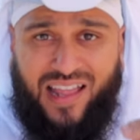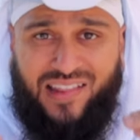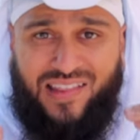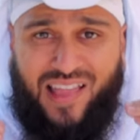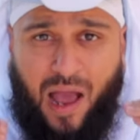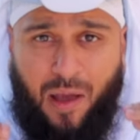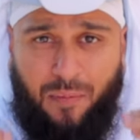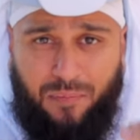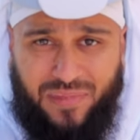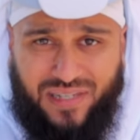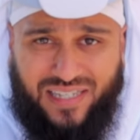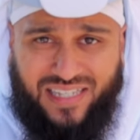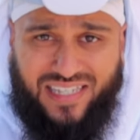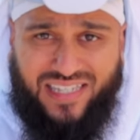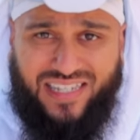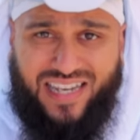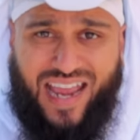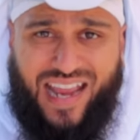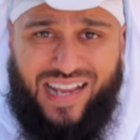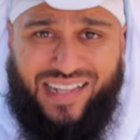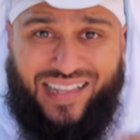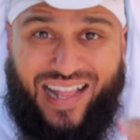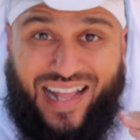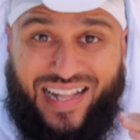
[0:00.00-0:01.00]
that
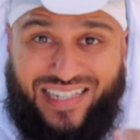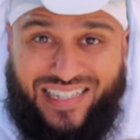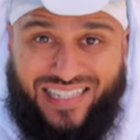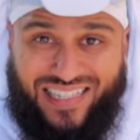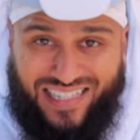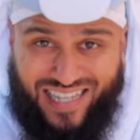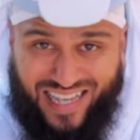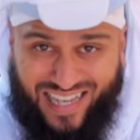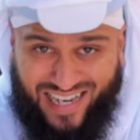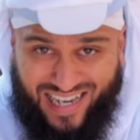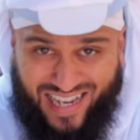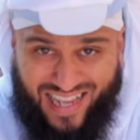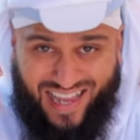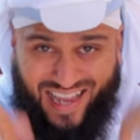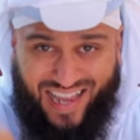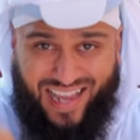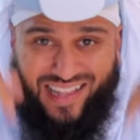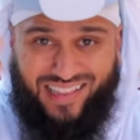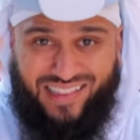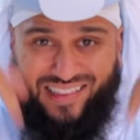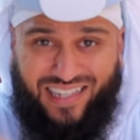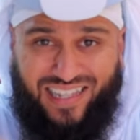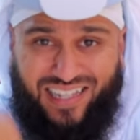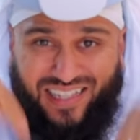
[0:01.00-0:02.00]
mistake, that sin
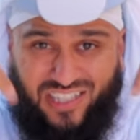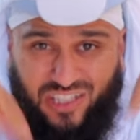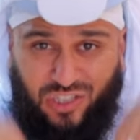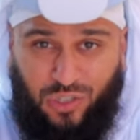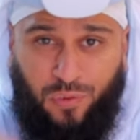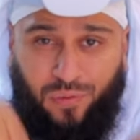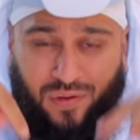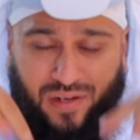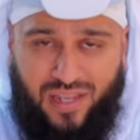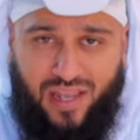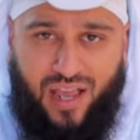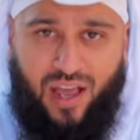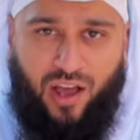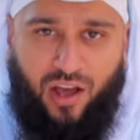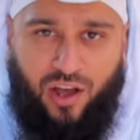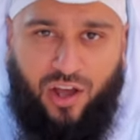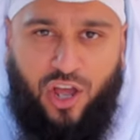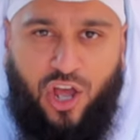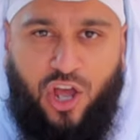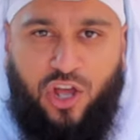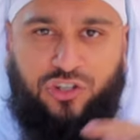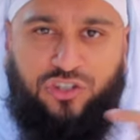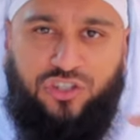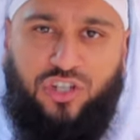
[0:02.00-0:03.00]
in this dunya,
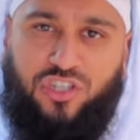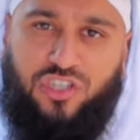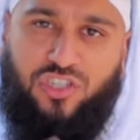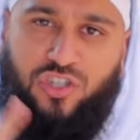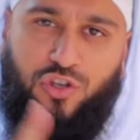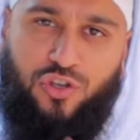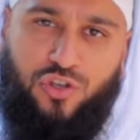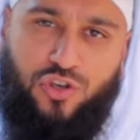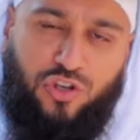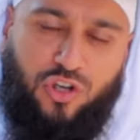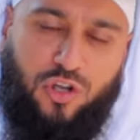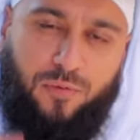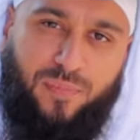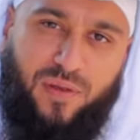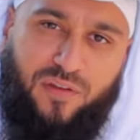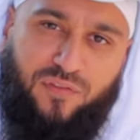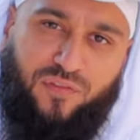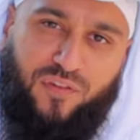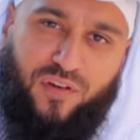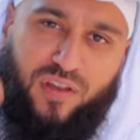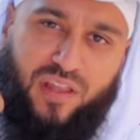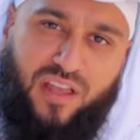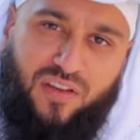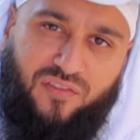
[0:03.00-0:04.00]
just so you could be
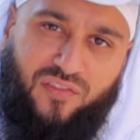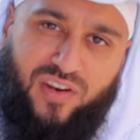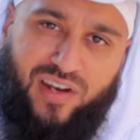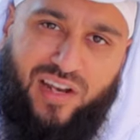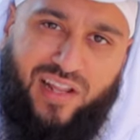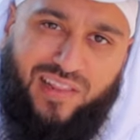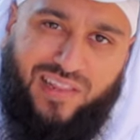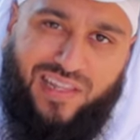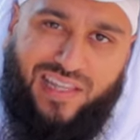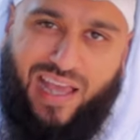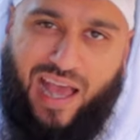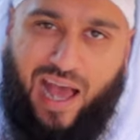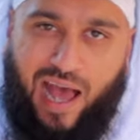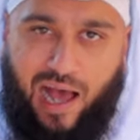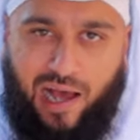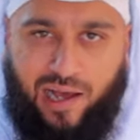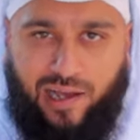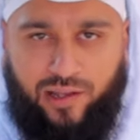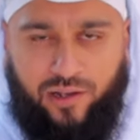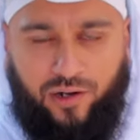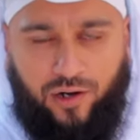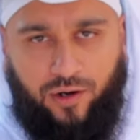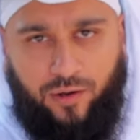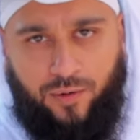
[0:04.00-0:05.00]
forgiven in the
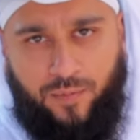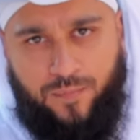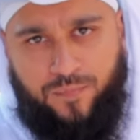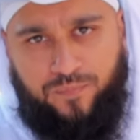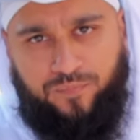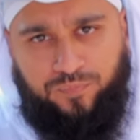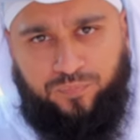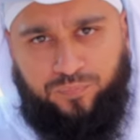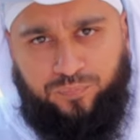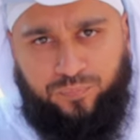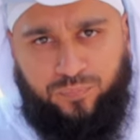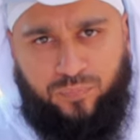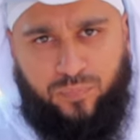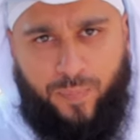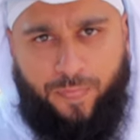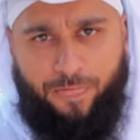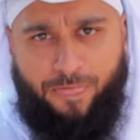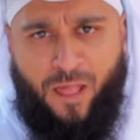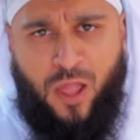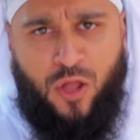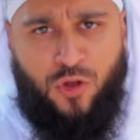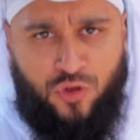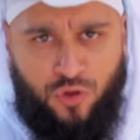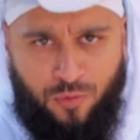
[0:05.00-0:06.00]
akhirah.
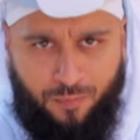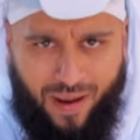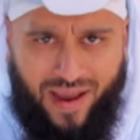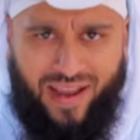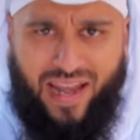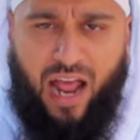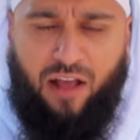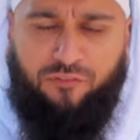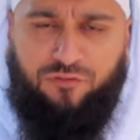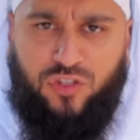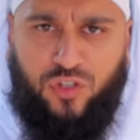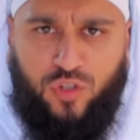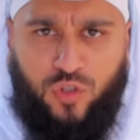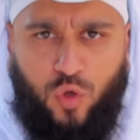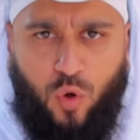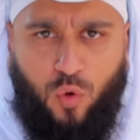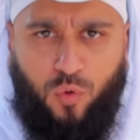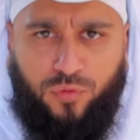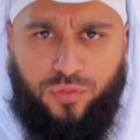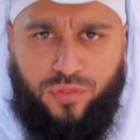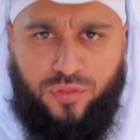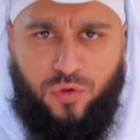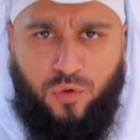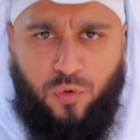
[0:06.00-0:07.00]
You might have to
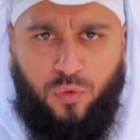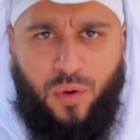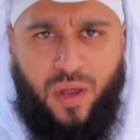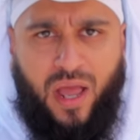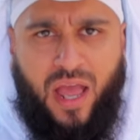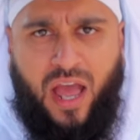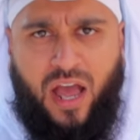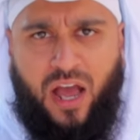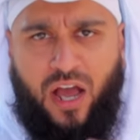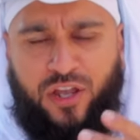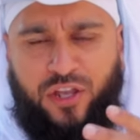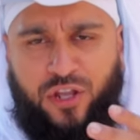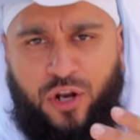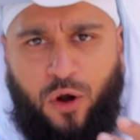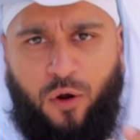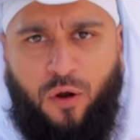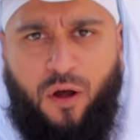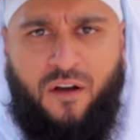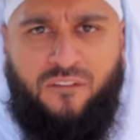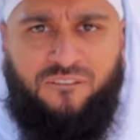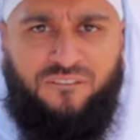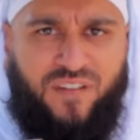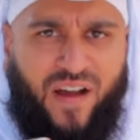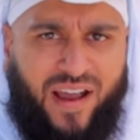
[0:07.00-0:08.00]
go through, you know,
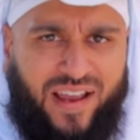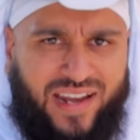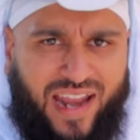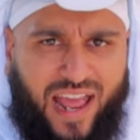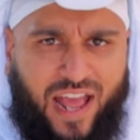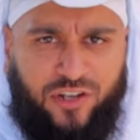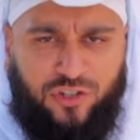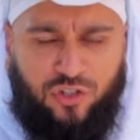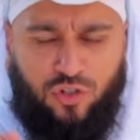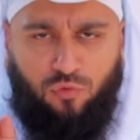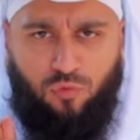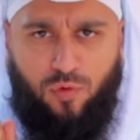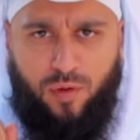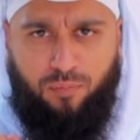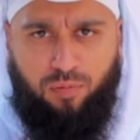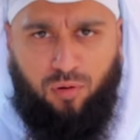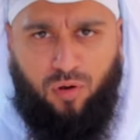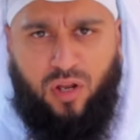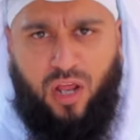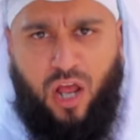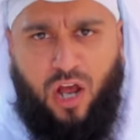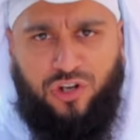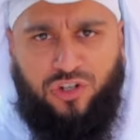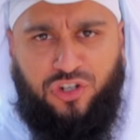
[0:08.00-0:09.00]
financial
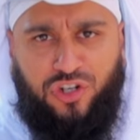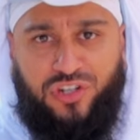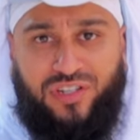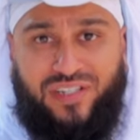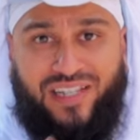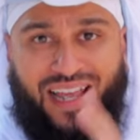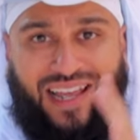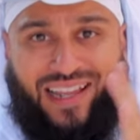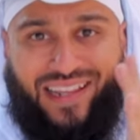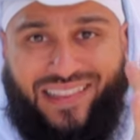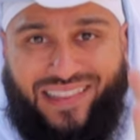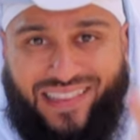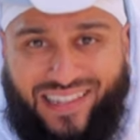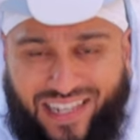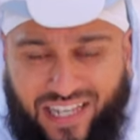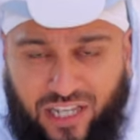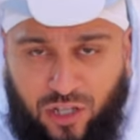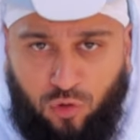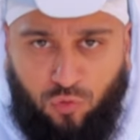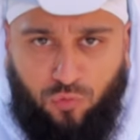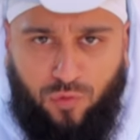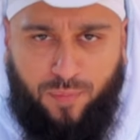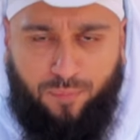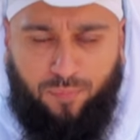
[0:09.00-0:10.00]
repercussions,
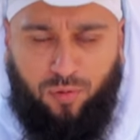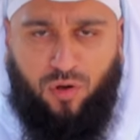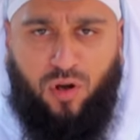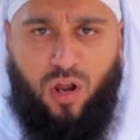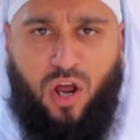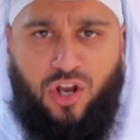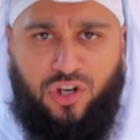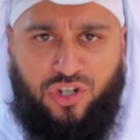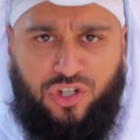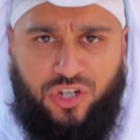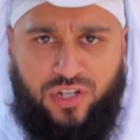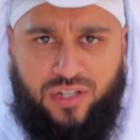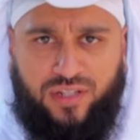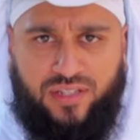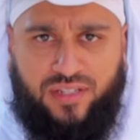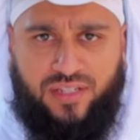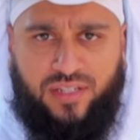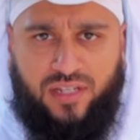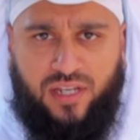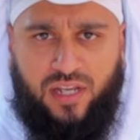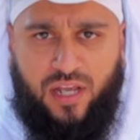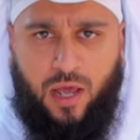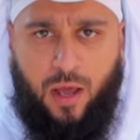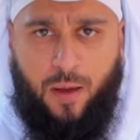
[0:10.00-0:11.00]
legal
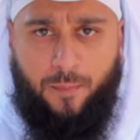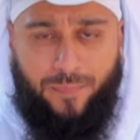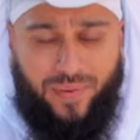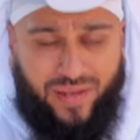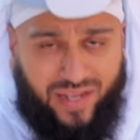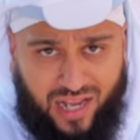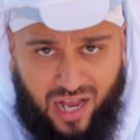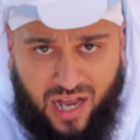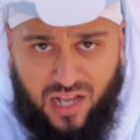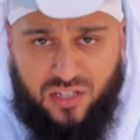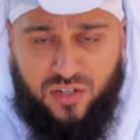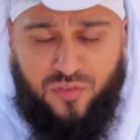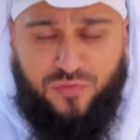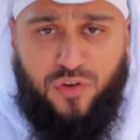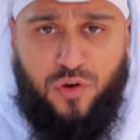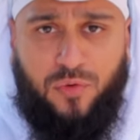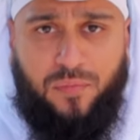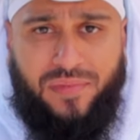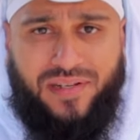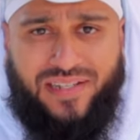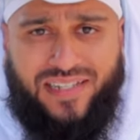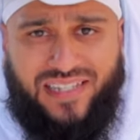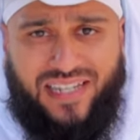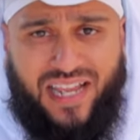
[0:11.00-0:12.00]
repercussions because of your
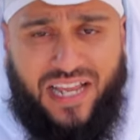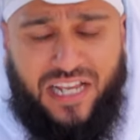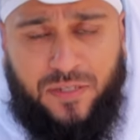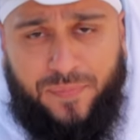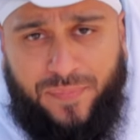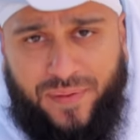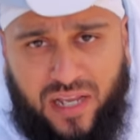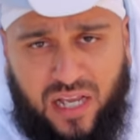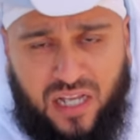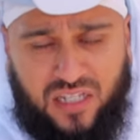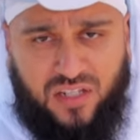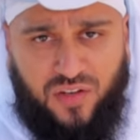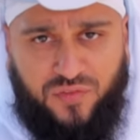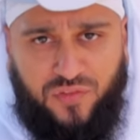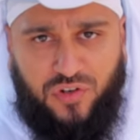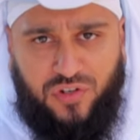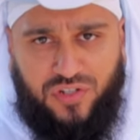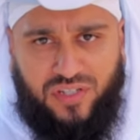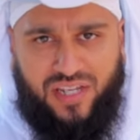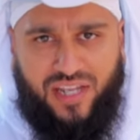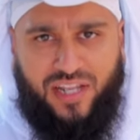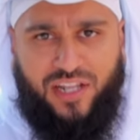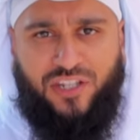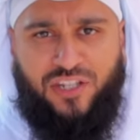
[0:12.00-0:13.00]
mistakes, because of your
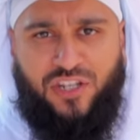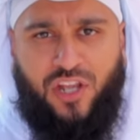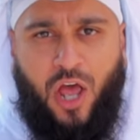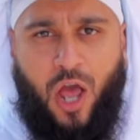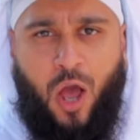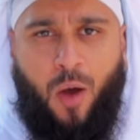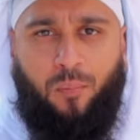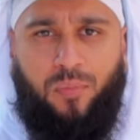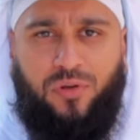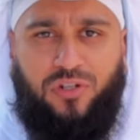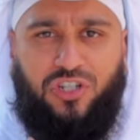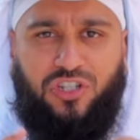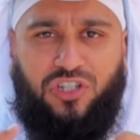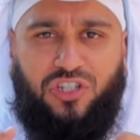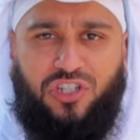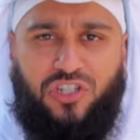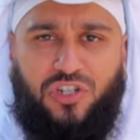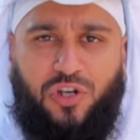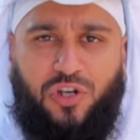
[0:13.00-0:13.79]
sins. But just